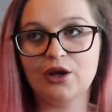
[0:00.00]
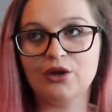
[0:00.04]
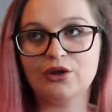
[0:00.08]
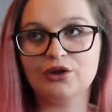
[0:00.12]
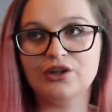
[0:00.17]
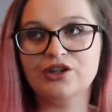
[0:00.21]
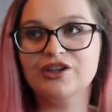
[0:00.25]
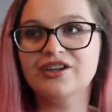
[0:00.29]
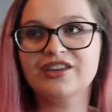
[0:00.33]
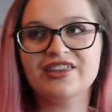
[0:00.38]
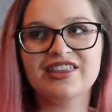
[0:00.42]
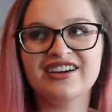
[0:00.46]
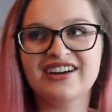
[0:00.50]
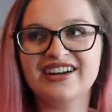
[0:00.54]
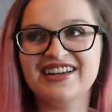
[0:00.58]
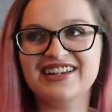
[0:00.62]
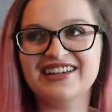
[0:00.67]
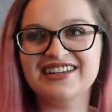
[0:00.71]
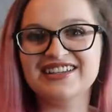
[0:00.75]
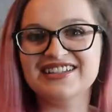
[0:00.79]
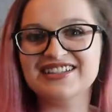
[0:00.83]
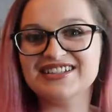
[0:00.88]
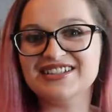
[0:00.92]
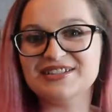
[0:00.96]
Not that I
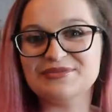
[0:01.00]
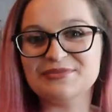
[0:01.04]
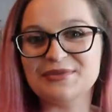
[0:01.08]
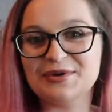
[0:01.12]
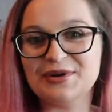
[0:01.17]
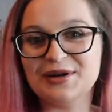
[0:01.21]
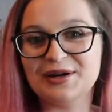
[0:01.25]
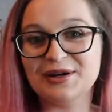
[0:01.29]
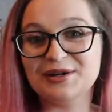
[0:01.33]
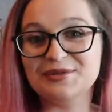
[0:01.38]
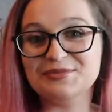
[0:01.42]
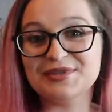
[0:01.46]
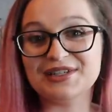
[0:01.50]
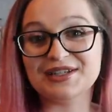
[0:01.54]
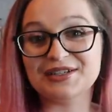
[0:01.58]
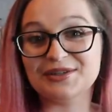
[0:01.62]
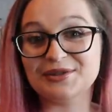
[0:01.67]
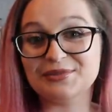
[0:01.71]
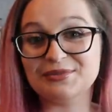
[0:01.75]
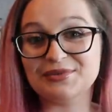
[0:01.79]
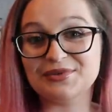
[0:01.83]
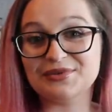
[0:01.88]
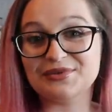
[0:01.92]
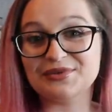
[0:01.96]
need any more home
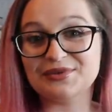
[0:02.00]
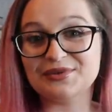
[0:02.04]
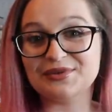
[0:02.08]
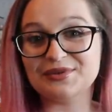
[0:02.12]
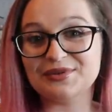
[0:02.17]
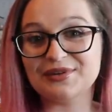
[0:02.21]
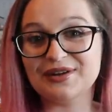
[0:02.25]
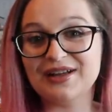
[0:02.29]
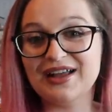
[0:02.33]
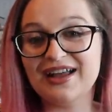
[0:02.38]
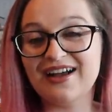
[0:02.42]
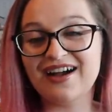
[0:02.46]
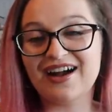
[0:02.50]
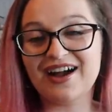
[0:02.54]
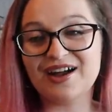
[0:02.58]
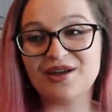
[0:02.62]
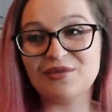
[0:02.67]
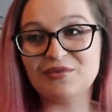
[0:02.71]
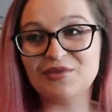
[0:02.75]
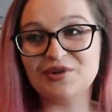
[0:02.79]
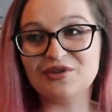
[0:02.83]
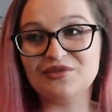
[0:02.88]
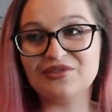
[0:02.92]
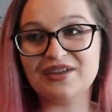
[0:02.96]
decor before I
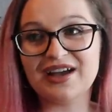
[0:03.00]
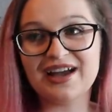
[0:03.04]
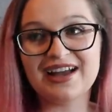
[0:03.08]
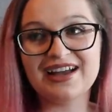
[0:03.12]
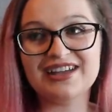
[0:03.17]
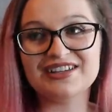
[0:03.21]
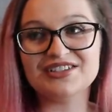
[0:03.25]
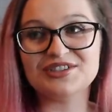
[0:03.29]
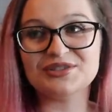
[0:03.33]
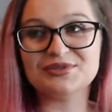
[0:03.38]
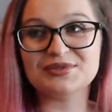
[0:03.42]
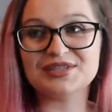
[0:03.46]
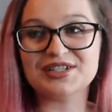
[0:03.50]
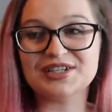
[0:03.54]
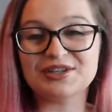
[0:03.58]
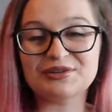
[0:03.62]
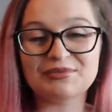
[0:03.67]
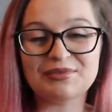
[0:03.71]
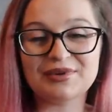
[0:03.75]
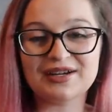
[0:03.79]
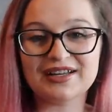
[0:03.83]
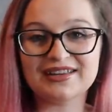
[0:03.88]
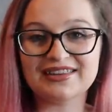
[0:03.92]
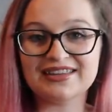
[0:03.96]
move out as you will tell
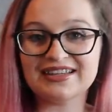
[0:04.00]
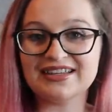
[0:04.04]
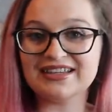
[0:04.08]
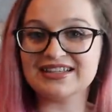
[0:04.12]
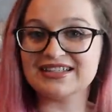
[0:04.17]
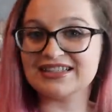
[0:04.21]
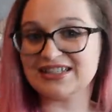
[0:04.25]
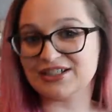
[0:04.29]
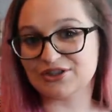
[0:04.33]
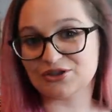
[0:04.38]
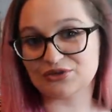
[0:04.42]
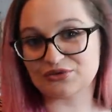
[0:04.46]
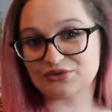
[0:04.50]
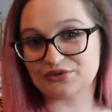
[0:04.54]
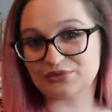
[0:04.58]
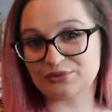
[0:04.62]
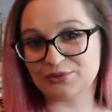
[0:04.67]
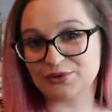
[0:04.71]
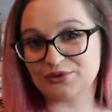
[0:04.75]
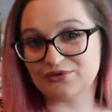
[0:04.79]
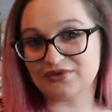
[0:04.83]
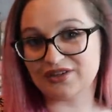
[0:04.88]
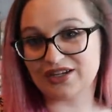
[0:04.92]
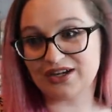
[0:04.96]
by the essentials
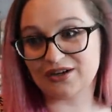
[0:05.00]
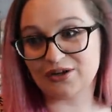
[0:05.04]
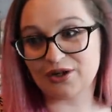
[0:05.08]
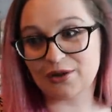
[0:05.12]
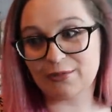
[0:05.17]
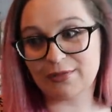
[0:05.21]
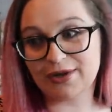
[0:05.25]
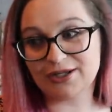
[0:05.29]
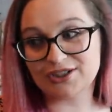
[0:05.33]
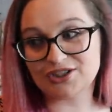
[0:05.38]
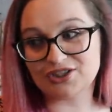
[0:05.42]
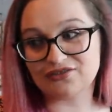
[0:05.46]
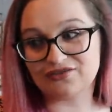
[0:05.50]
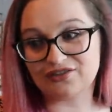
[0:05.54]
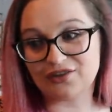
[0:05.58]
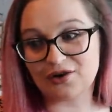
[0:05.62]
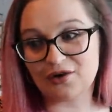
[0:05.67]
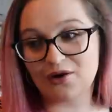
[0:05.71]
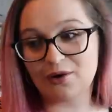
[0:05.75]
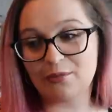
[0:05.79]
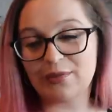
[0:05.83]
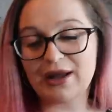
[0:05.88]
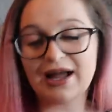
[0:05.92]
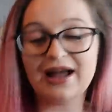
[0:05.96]
moving out on a budget
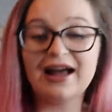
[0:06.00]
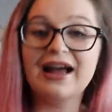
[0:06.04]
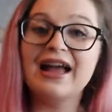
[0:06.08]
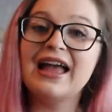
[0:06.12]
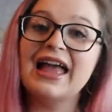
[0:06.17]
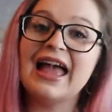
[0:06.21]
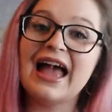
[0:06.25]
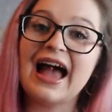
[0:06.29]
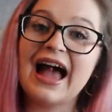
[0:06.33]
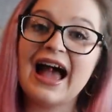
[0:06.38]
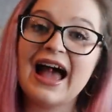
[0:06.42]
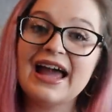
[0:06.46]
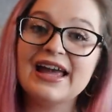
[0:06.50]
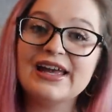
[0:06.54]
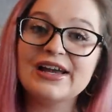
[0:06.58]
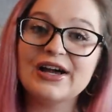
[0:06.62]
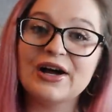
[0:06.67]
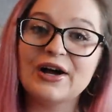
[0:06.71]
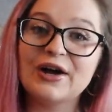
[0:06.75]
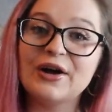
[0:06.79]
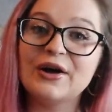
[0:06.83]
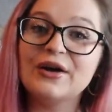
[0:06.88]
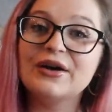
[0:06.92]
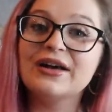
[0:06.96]
vlog but hey
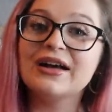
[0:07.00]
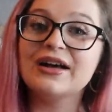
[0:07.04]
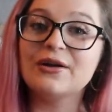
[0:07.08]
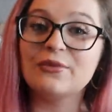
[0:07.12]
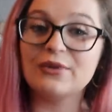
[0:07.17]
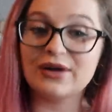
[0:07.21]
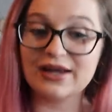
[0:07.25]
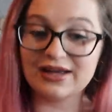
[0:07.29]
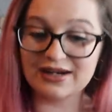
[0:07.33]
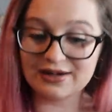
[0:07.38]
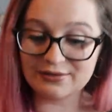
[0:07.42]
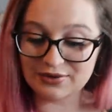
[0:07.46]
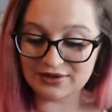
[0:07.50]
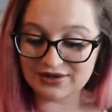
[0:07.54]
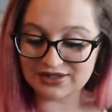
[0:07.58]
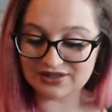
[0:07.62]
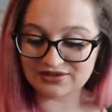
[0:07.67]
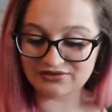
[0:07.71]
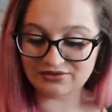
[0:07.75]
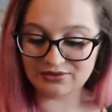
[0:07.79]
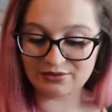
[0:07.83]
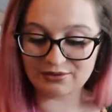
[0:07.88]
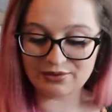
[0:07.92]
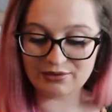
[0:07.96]
hi we're going to put
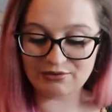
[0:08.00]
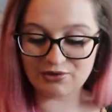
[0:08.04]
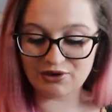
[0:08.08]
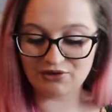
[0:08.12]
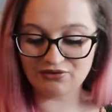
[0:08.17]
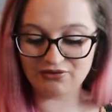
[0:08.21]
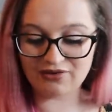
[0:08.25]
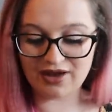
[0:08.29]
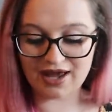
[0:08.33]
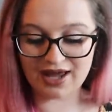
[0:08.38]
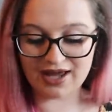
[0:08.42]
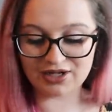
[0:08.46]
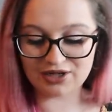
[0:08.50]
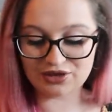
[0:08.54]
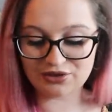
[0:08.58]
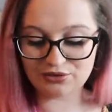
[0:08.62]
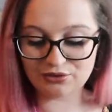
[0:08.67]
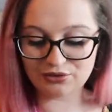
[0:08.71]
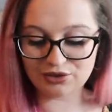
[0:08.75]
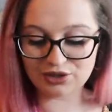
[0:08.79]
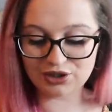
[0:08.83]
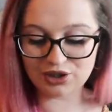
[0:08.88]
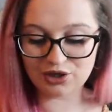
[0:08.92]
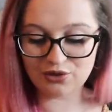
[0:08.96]
this when we move out and I
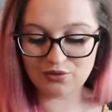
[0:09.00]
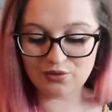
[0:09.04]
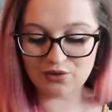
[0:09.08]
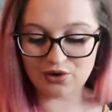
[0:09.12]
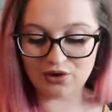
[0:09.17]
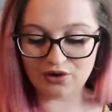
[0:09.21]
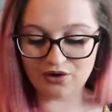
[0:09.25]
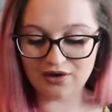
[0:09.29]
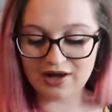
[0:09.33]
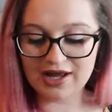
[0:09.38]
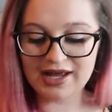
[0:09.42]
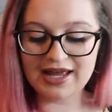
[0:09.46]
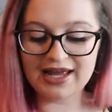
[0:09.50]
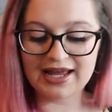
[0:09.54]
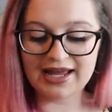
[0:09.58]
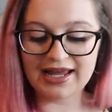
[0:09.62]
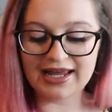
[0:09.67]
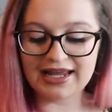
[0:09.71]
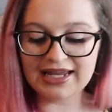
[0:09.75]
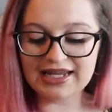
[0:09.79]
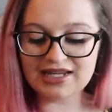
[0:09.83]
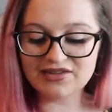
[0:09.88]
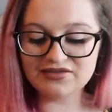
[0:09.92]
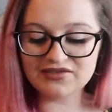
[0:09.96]
thought you know what
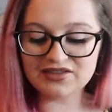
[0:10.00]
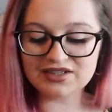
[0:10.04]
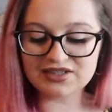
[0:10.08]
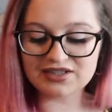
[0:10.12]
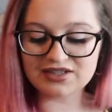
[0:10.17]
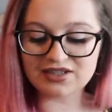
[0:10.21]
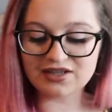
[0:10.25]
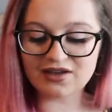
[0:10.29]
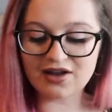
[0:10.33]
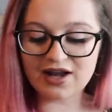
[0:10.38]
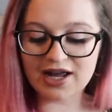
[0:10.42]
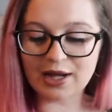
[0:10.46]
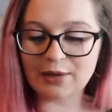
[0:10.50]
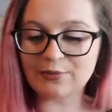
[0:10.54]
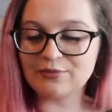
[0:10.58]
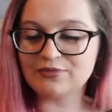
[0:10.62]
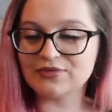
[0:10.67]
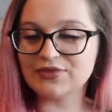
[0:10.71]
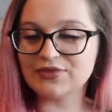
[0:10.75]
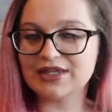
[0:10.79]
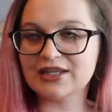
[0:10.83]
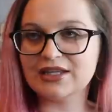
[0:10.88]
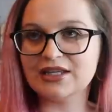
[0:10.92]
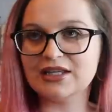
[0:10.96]
even as like
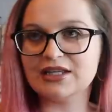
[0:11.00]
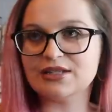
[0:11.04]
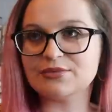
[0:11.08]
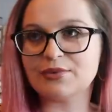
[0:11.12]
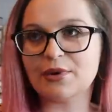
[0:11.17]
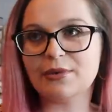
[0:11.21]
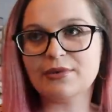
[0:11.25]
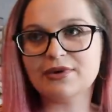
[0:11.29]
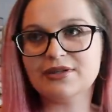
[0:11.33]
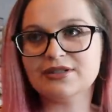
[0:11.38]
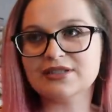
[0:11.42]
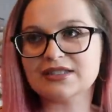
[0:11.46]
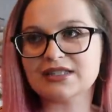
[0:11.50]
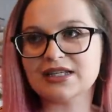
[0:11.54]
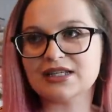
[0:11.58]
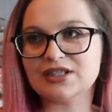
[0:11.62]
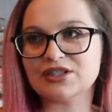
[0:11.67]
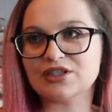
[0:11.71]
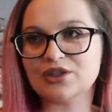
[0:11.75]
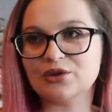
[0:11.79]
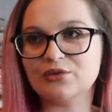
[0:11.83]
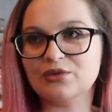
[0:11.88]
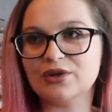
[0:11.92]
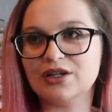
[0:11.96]
it's probably going to sound
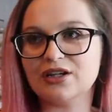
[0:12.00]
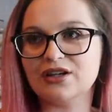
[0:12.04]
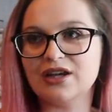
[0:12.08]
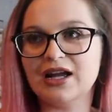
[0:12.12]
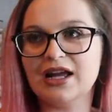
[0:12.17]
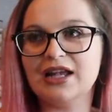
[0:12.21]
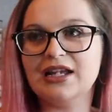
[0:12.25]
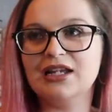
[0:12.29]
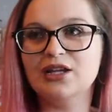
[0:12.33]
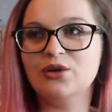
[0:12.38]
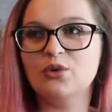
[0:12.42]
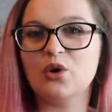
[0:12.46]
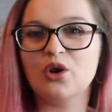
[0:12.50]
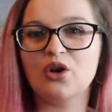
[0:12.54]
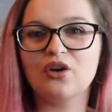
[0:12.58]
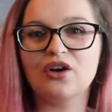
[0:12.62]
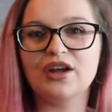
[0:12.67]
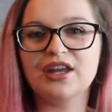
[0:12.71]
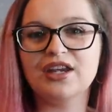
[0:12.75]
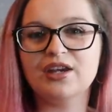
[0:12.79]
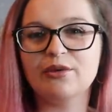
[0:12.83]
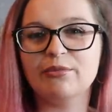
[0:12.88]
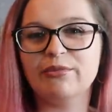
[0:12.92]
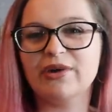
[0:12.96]
so weird like a little
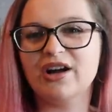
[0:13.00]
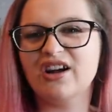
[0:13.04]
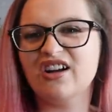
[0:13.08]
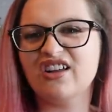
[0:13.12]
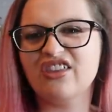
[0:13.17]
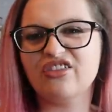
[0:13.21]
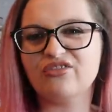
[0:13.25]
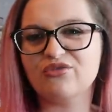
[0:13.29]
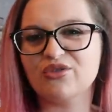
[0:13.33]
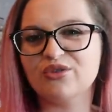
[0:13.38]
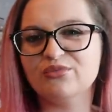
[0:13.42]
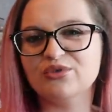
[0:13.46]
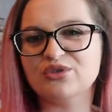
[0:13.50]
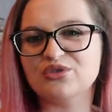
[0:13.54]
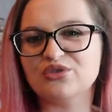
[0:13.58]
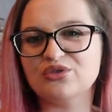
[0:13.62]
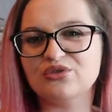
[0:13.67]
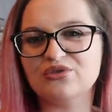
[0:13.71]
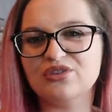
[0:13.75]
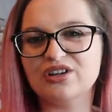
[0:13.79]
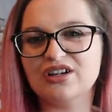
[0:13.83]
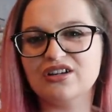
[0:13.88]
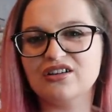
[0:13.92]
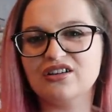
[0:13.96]
clock in a bathroom or
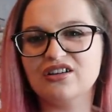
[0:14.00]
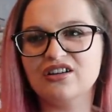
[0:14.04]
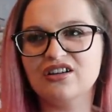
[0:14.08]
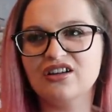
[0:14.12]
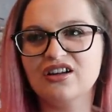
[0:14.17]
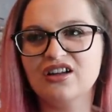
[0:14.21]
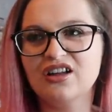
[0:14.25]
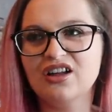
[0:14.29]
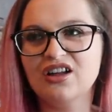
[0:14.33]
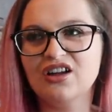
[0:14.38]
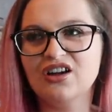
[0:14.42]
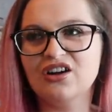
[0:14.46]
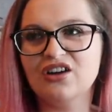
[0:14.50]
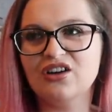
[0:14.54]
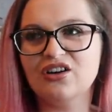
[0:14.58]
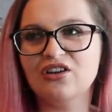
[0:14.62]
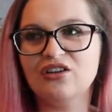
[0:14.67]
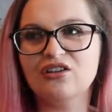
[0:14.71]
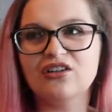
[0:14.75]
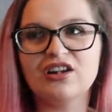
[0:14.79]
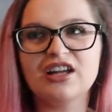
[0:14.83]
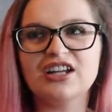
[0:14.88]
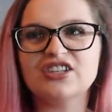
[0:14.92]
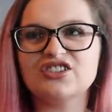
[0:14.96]
toilet
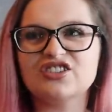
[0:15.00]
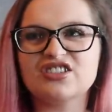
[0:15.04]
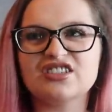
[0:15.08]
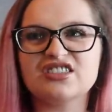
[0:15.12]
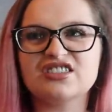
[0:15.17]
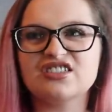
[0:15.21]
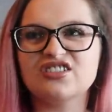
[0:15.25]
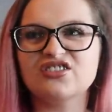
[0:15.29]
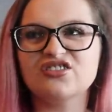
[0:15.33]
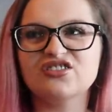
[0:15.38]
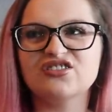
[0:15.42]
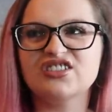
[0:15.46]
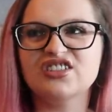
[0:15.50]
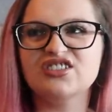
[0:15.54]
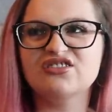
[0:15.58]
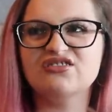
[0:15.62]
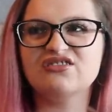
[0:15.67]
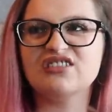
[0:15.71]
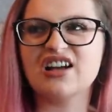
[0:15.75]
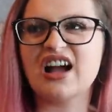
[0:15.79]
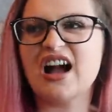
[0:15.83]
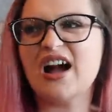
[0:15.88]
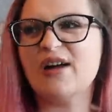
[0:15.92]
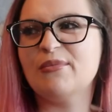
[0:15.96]
or like just an odd little
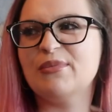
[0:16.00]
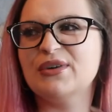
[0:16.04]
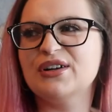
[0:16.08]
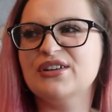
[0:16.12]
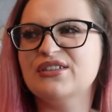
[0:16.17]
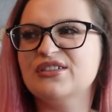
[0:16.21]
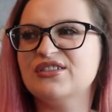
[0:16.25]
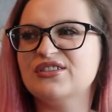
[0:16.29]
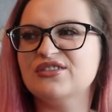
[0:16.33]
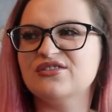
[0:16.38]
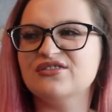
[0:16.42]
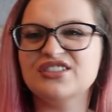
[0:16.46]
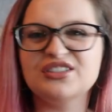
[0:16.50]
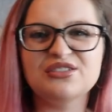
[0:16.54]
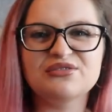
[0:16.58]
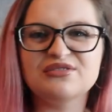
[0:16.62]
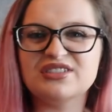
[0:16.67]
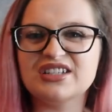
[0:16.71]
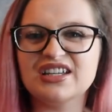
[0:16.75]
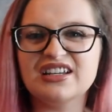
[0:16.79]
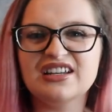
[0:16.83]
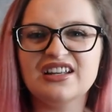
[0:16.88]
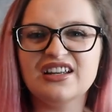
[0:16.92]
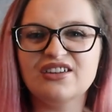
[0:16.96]
cupboard or a
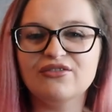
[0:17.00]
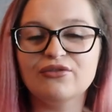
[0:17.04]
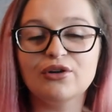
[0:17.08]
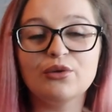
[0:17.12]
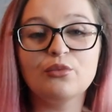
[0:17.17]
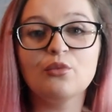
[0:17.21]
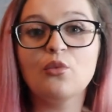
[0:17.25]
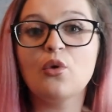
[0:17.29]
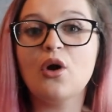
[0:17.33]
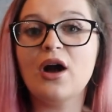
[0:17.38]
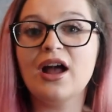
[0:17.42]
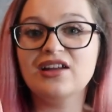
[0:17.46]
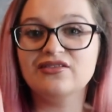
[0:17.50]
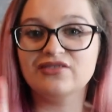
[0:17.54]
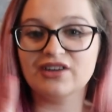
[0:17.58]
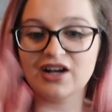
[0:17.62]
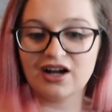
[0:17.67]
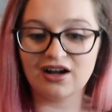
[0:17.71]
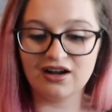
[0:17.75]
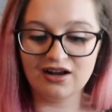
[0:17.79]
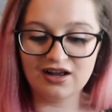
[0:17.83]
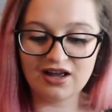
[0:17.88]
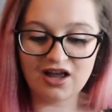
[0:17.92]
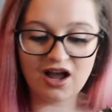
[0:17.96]
utility room, whatever.